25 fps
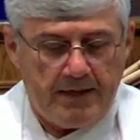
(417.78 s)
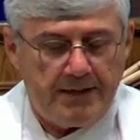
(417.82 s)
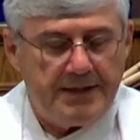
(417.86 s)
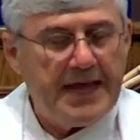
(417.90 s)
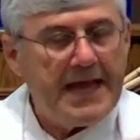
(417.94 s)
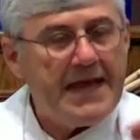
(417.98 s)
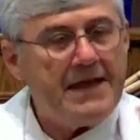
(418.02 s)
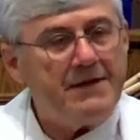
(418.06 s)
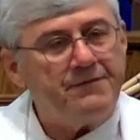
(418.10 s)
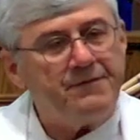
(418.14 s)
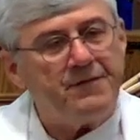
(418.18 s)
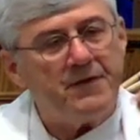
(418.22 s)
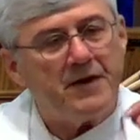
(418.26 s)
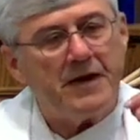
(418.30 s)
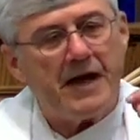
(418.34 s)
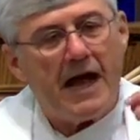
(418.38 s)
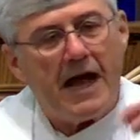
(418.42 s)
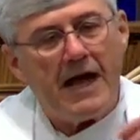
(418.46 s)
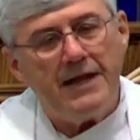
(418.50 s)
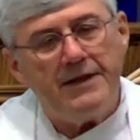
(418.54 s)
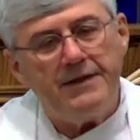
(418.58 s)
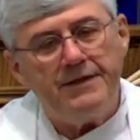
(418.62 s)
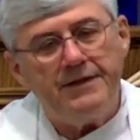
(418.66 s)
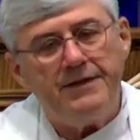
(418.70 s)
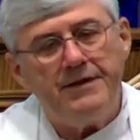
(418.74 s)
They have
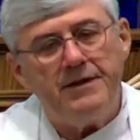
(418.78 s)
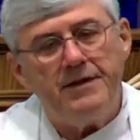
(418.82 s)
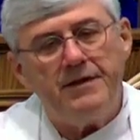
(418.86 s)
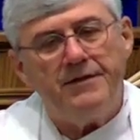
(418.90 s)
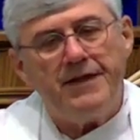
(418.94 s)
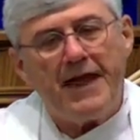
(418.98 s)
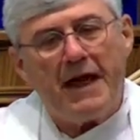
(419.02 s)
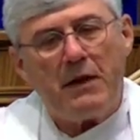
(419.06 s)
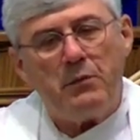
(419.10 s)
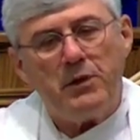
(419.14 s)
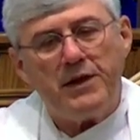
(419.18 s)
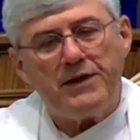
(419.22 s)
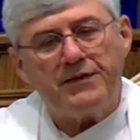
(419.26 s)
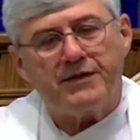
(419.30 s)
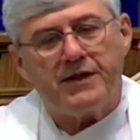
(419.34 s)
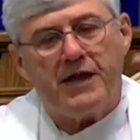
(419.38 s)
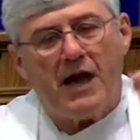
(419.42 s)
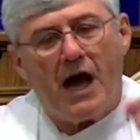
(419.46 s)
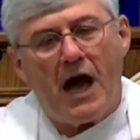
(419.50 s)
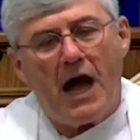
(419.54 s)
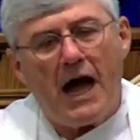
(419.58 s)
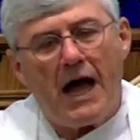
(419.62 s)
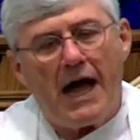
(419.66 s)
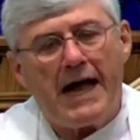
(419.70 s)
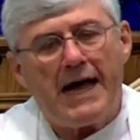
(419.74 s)
forgotten that with
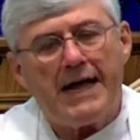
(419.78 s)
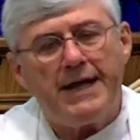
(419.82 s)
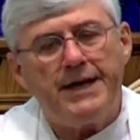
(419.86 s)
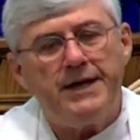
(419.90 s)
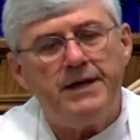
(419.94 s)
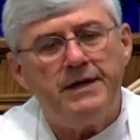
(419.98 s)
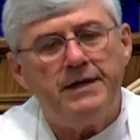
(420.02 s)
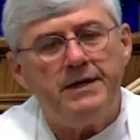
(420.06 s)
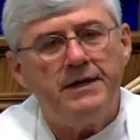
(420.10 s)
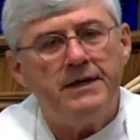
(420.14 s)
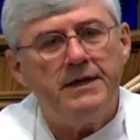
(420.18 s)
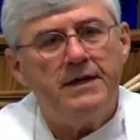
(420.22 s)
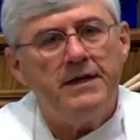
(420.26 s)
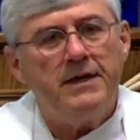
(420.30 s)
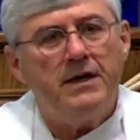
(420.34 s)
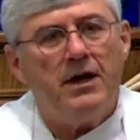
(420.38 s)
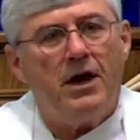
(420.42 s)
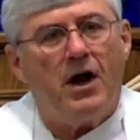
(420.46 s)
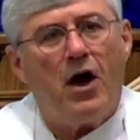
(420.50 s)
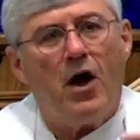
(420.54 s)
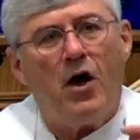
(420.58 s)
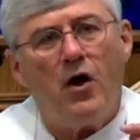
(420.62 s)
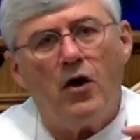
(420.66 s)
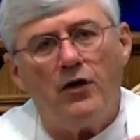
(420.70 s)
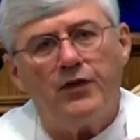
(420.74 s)
God,
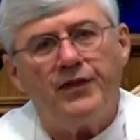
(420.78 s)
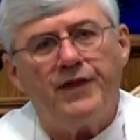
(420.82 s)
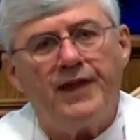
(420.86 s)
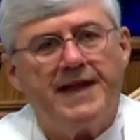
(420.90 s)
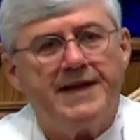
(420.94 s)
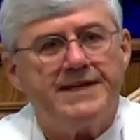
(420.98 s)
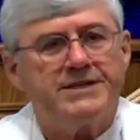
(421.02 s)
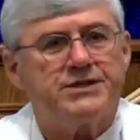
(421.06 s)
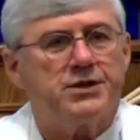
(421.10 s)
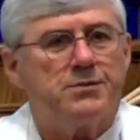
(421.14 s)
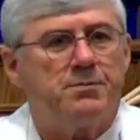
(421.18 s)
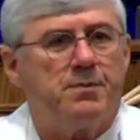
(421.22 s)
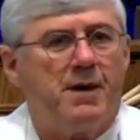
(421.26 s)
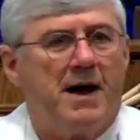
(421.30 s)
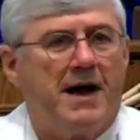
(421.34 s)
all things are